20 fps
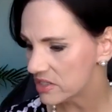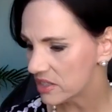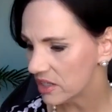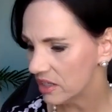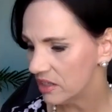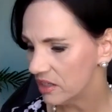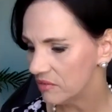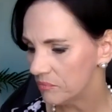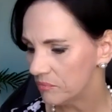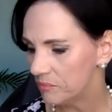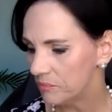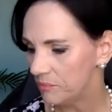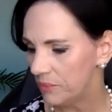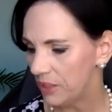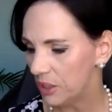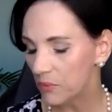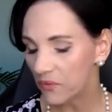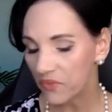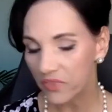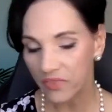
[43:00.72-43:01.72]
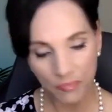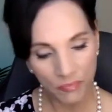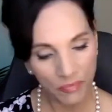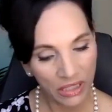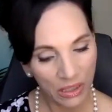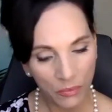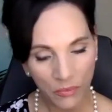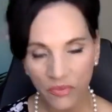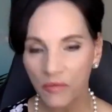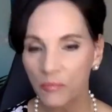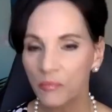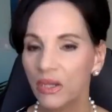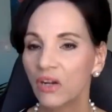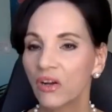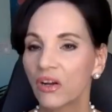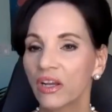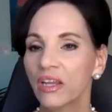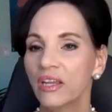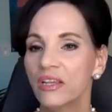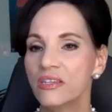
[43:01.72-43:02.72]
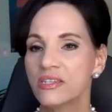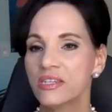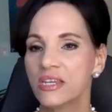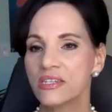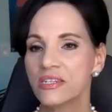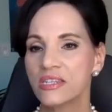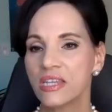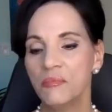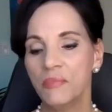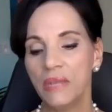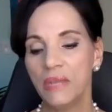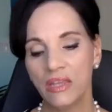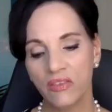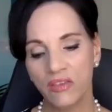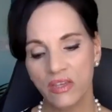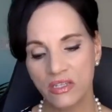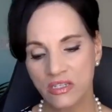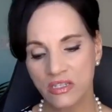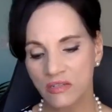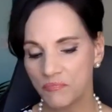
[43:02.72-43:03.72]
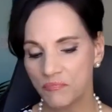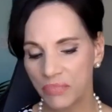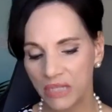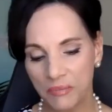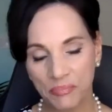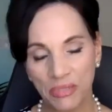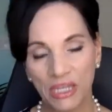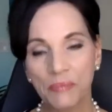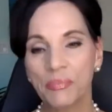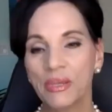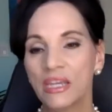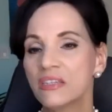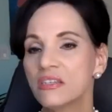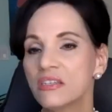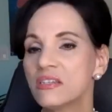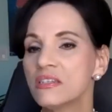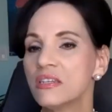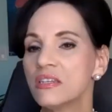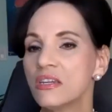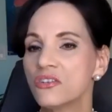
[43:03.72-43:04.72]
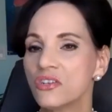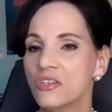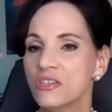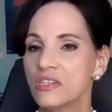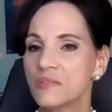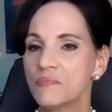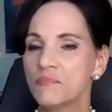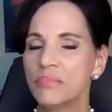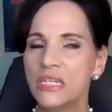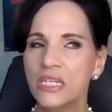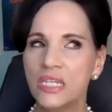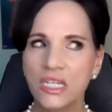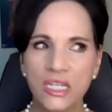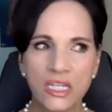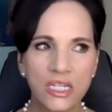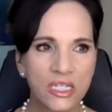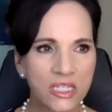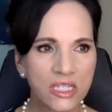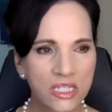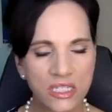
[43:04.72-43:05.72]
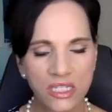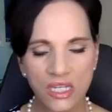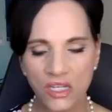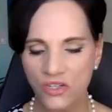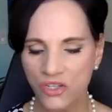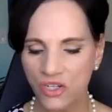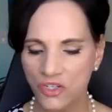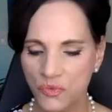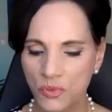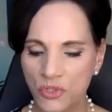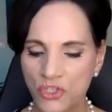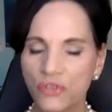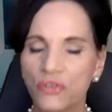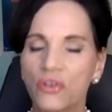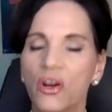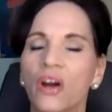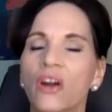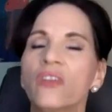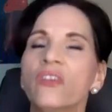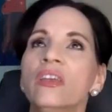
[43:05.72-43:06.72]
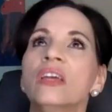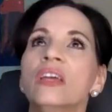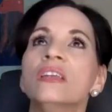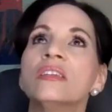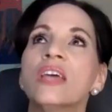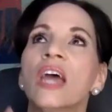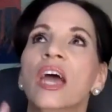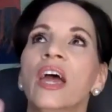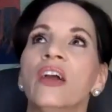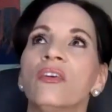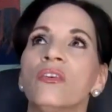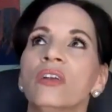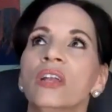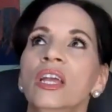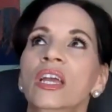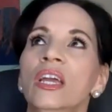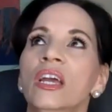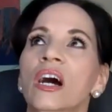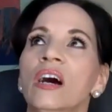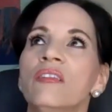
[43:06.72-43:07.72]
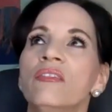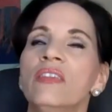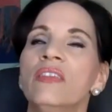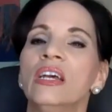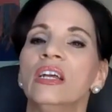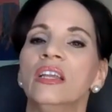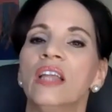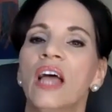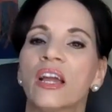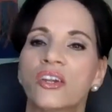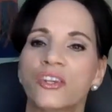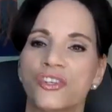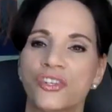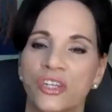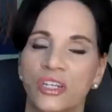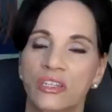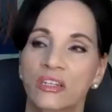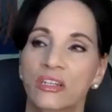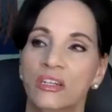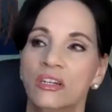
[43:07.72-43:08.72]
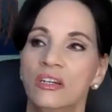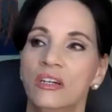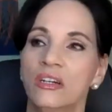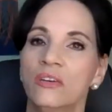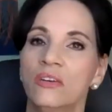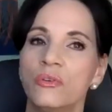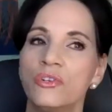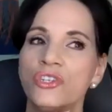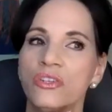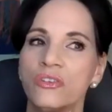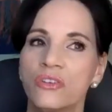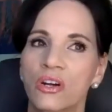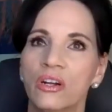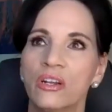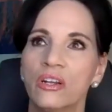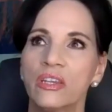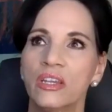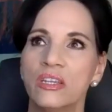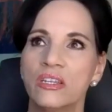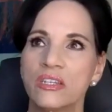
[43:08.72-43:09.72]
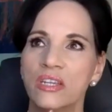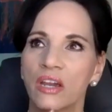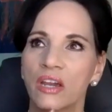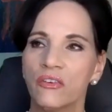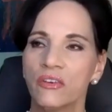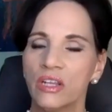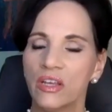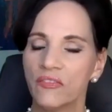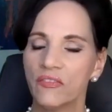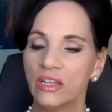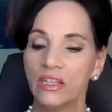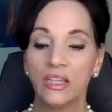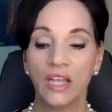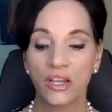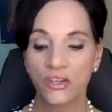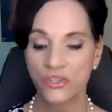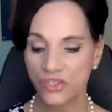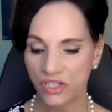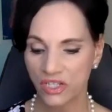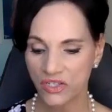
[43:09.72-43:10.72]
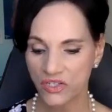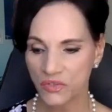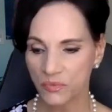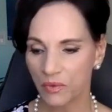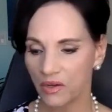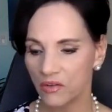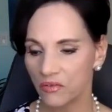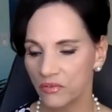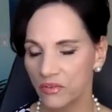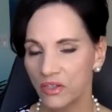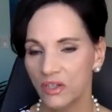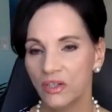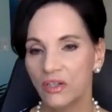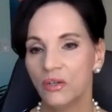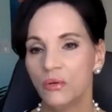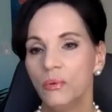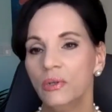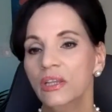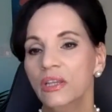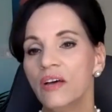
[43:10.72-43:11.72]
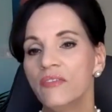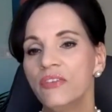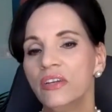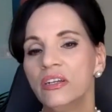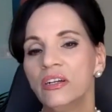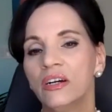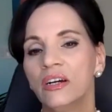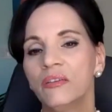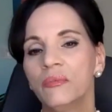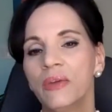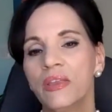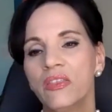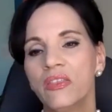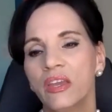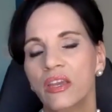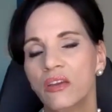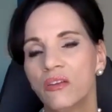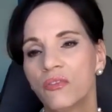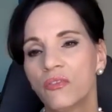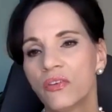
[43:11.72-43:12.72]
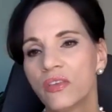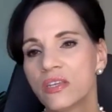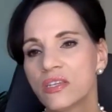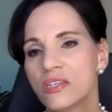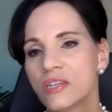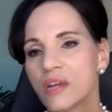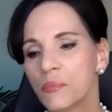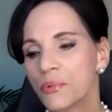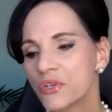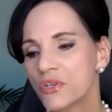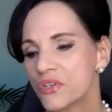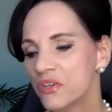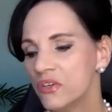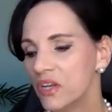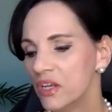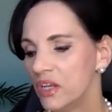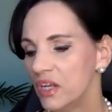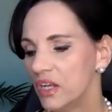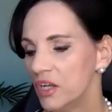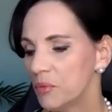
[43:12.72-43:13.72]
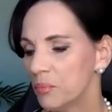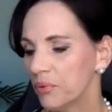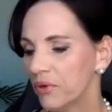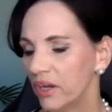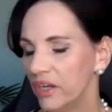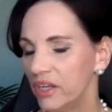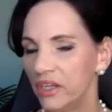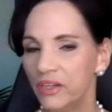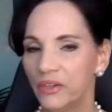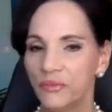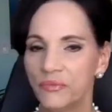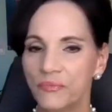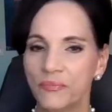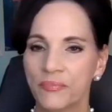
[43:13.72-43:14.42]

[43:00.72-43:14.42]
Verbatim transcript: uh, be with be with Americans as they make these big, big, big decisions, big decisions. Would you guard the integrity of the election? Would you guard the integrity of the election as well? We love you, God, and we thank you for this opportunity to pray to you.